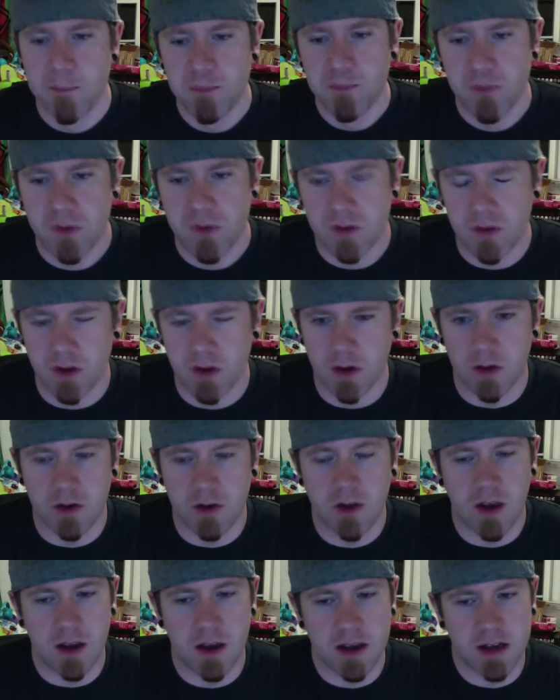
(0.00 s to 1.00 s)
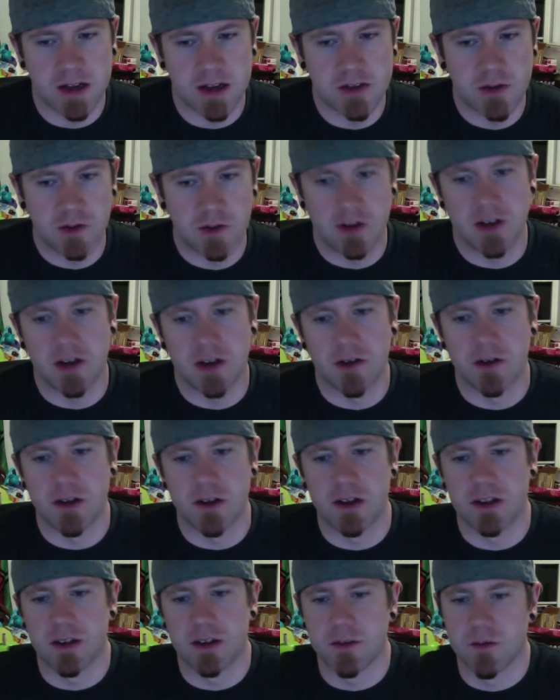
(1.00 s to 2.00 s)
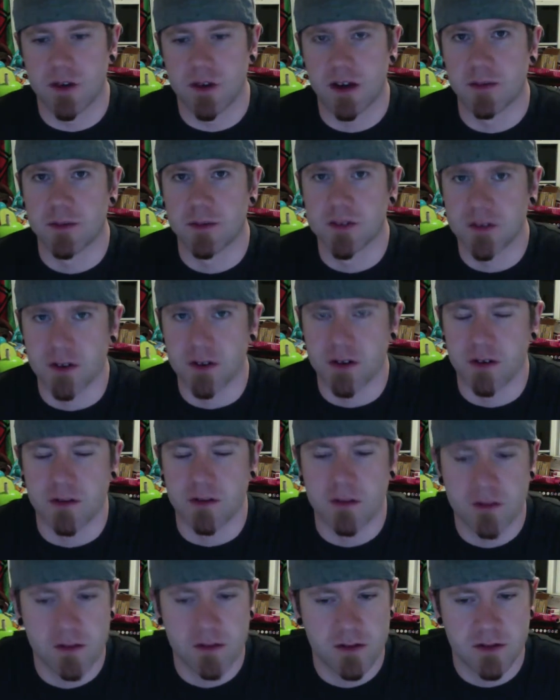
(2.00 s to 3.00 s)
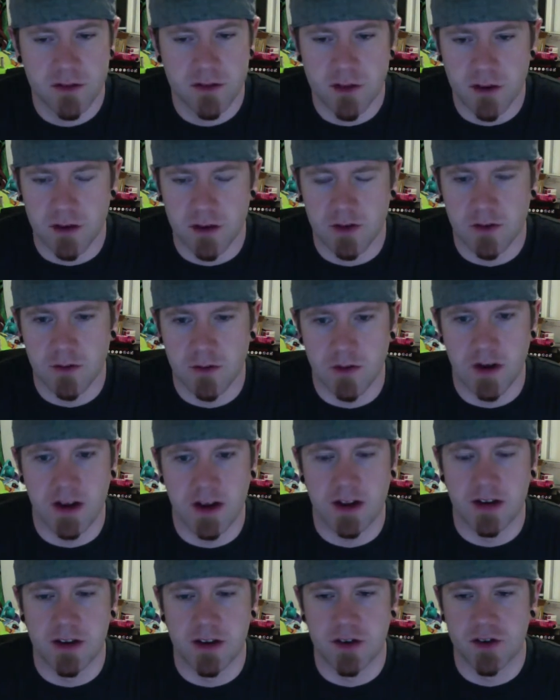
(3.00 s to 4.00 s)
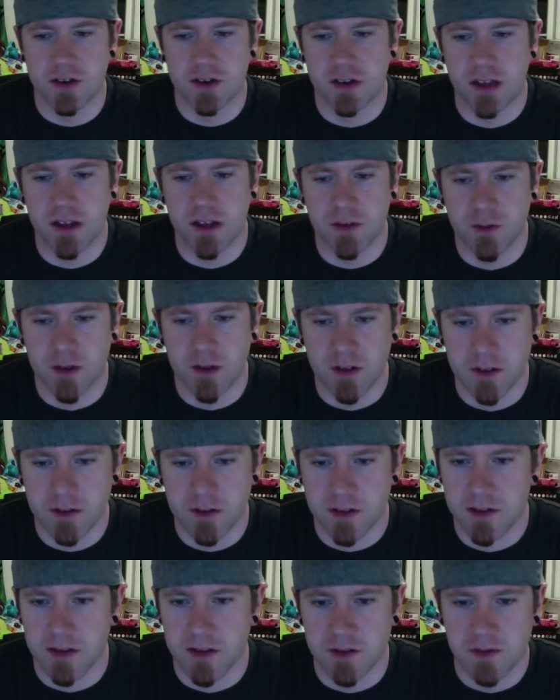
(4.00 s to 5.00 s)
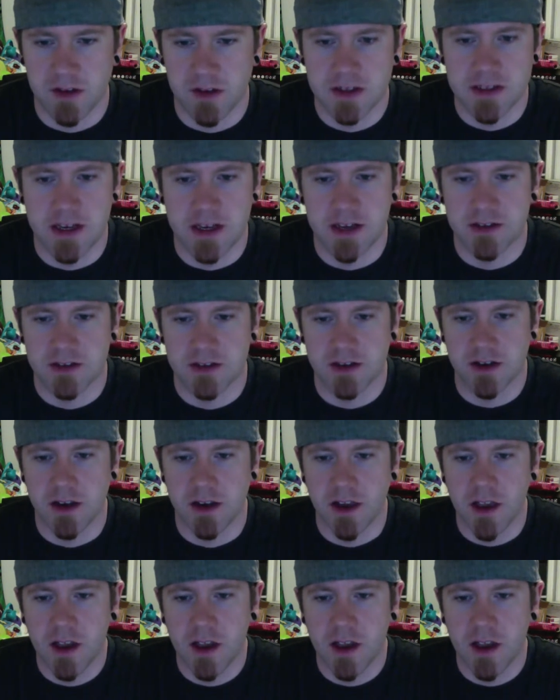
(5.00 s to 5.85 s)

So, and I totally agree that fragments are a great addition to Android. I think it's fantastic.